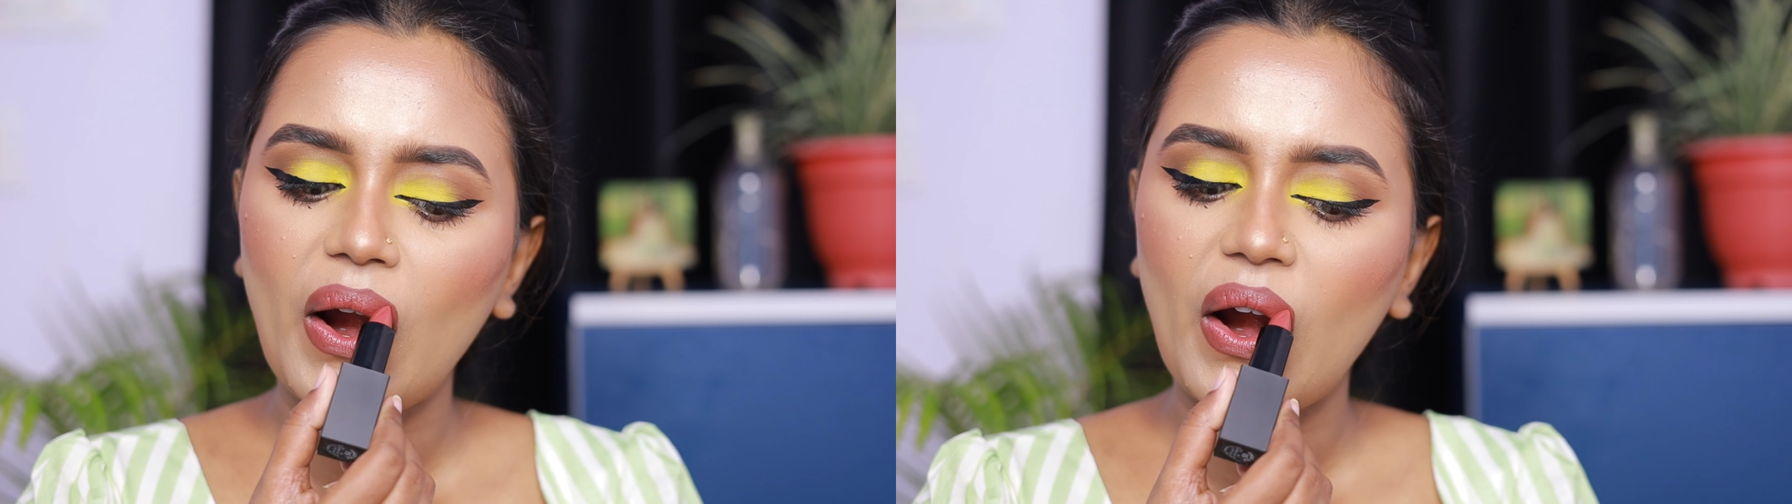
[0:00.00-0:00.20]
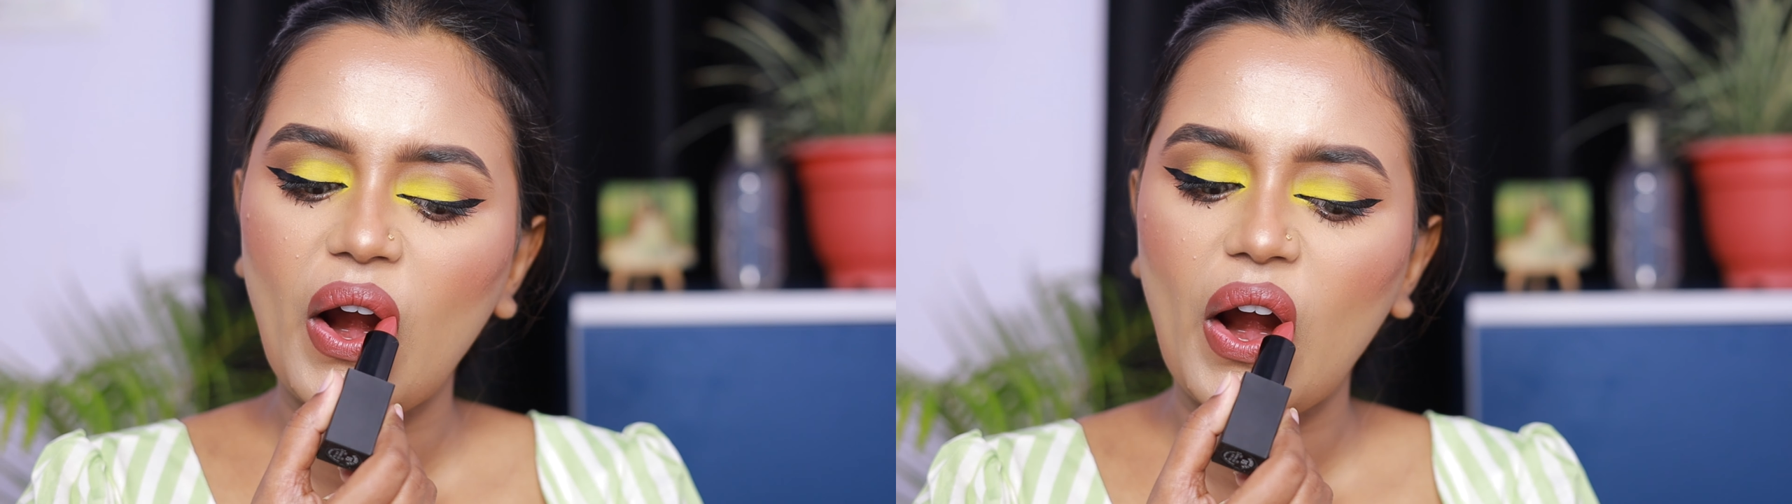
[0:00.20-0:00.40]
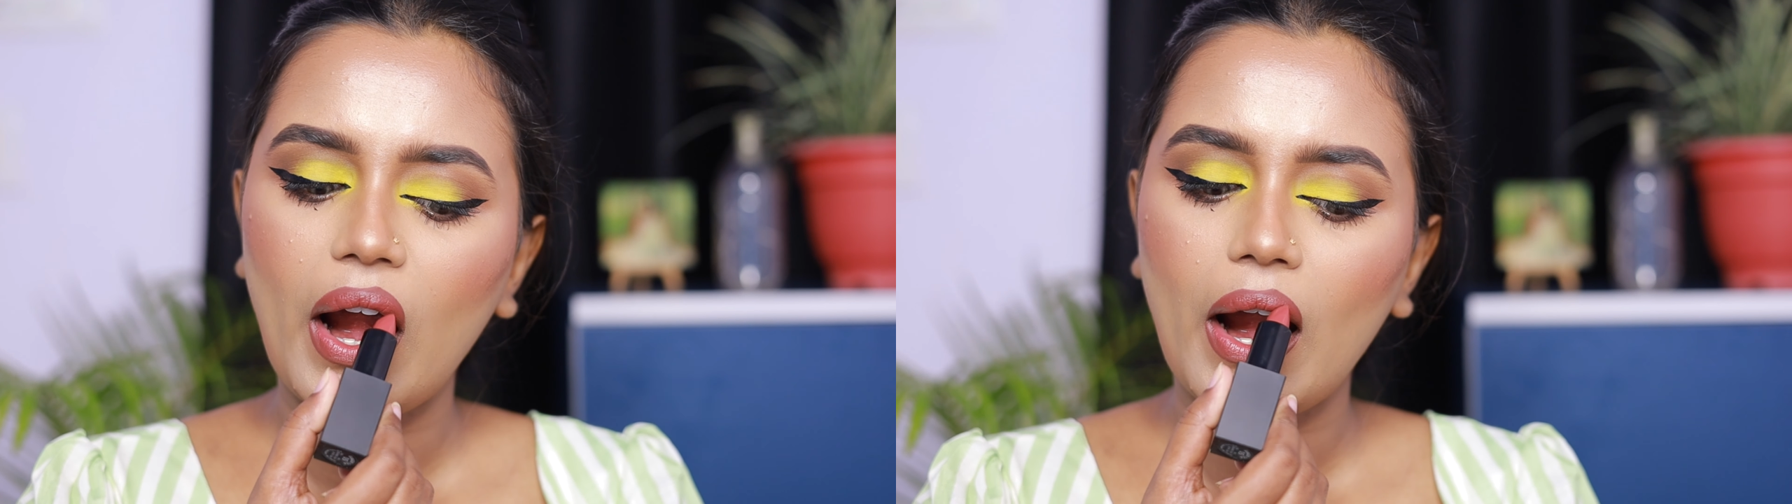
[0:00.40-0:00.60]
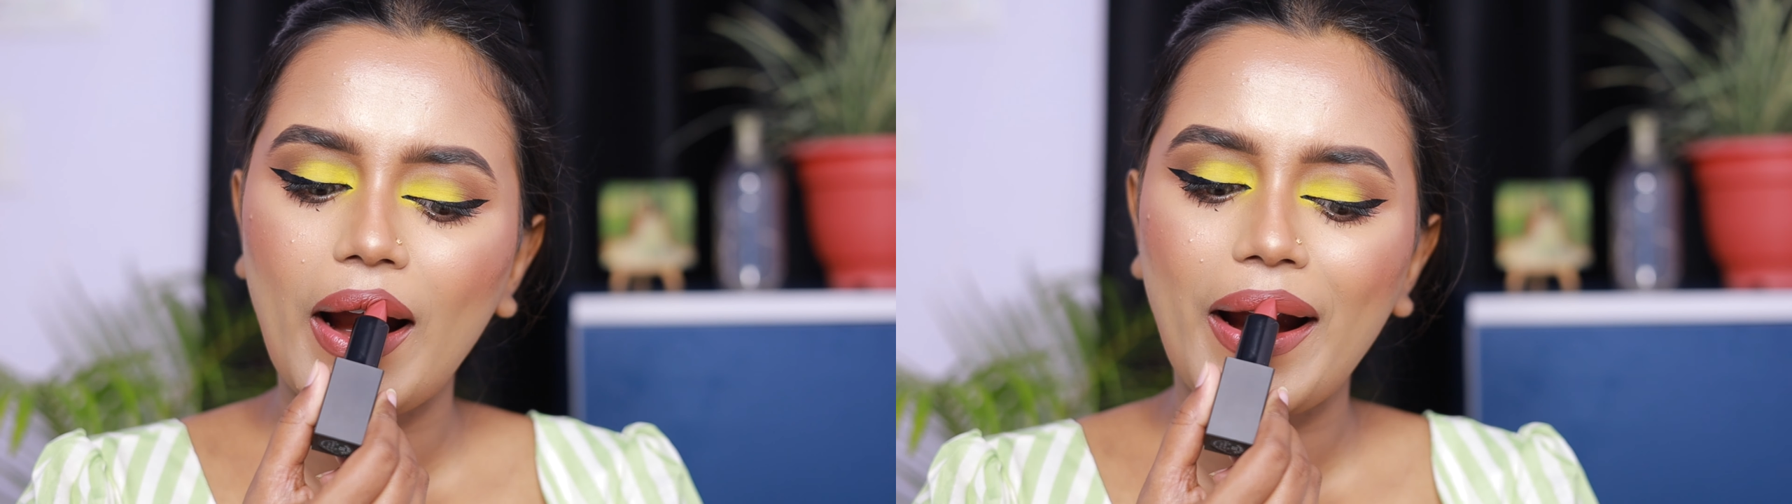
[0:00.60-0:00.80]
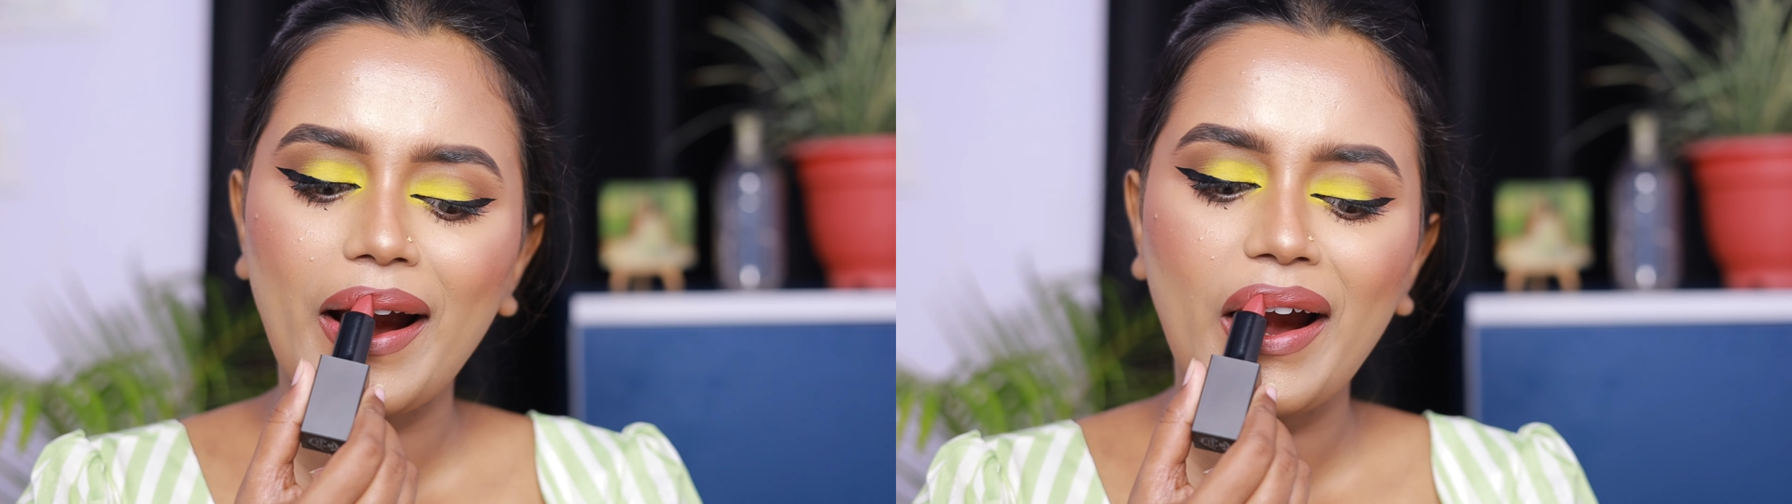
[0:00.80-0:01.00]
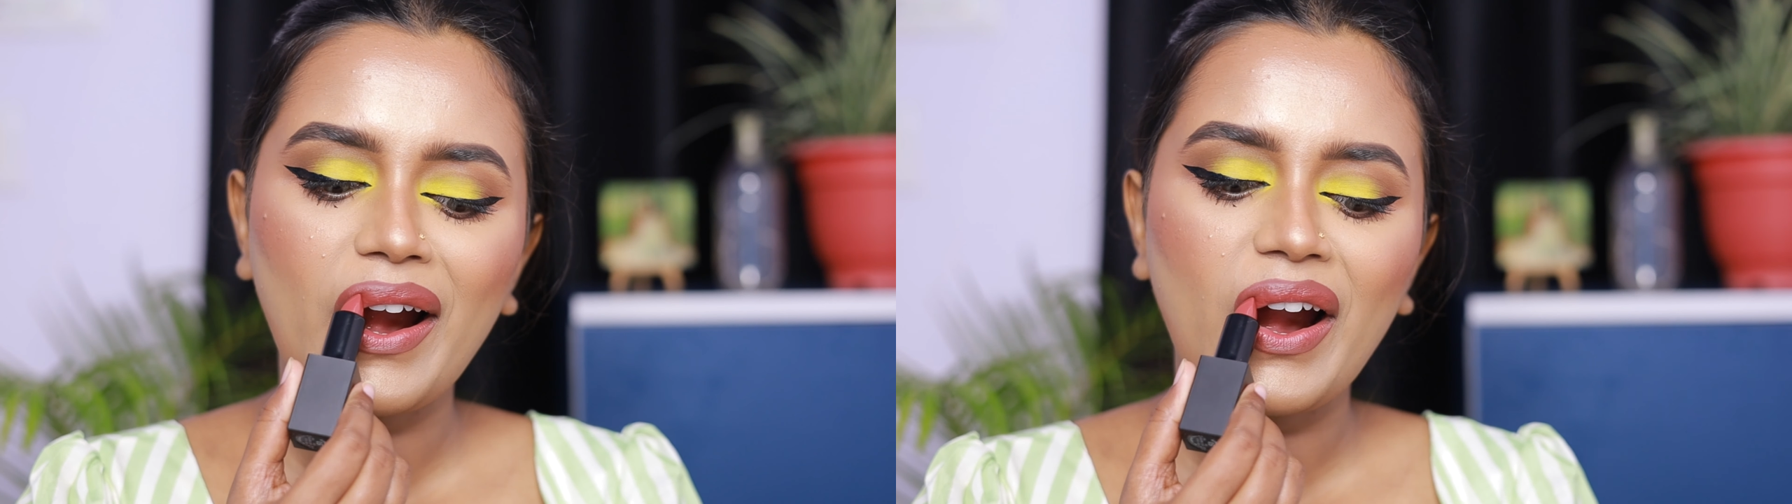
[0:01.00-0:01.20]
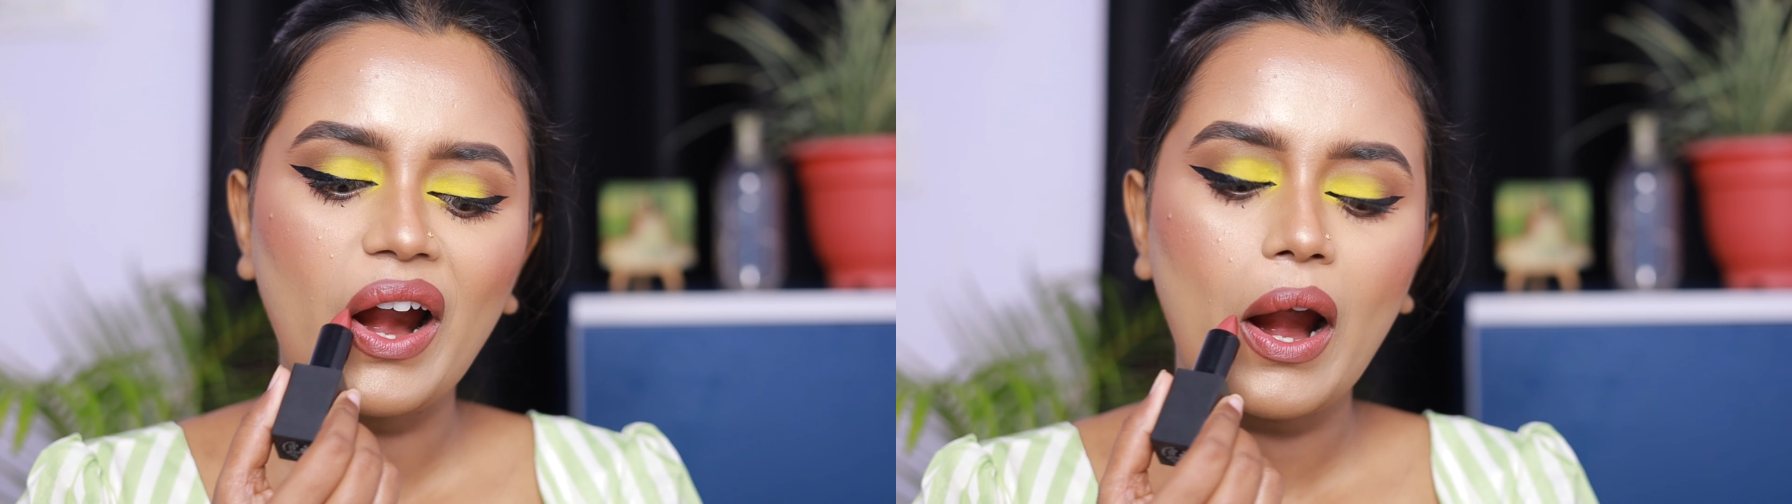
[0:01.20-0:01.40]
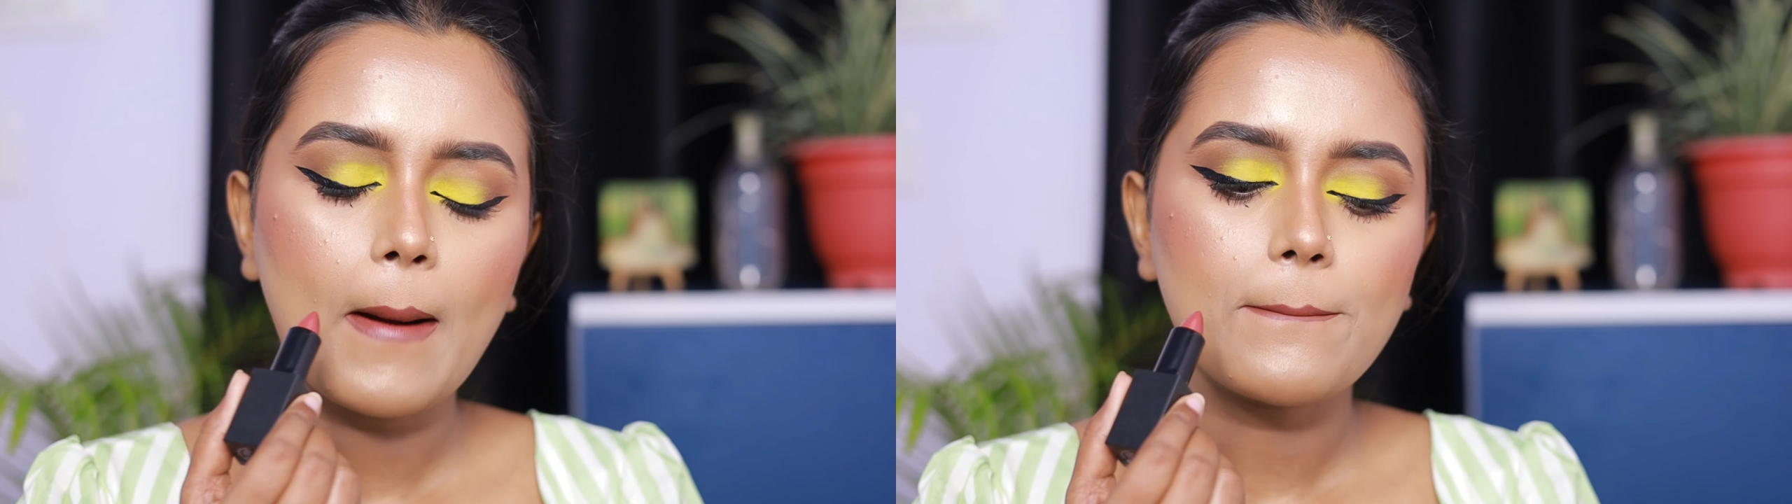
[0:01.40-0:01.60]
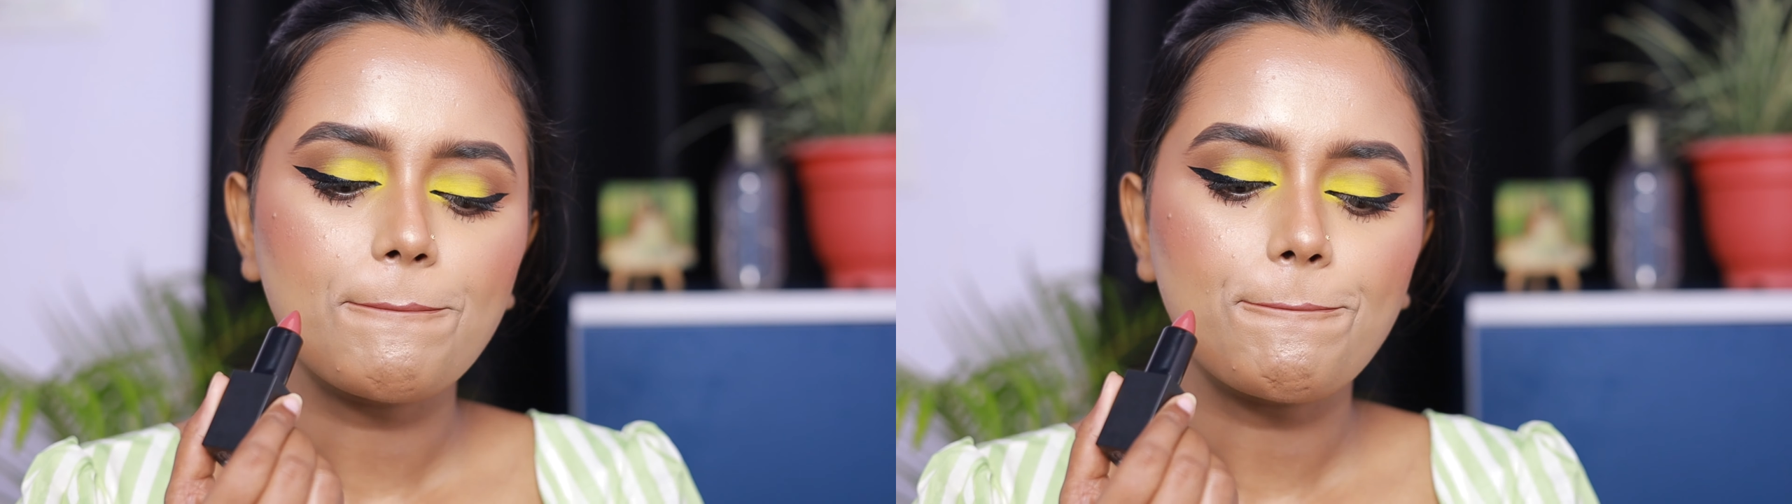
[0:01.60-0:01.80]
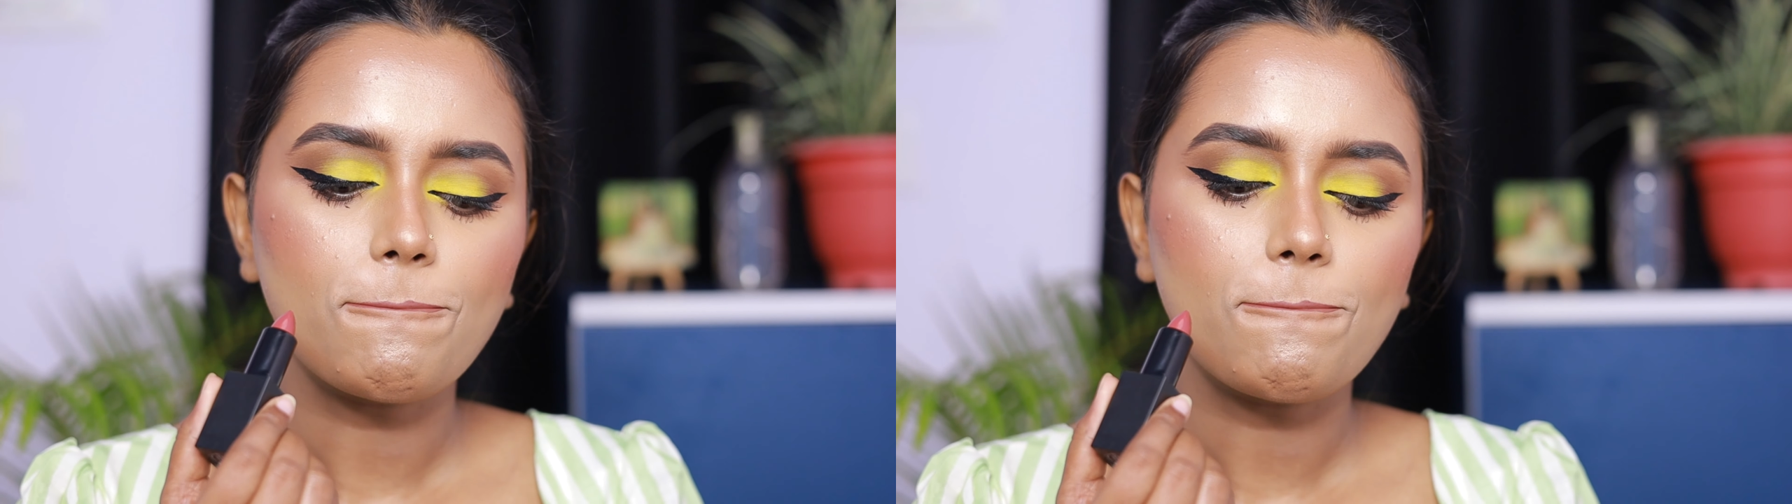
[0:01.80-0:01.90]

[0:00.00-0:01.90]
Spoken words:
the description box, so go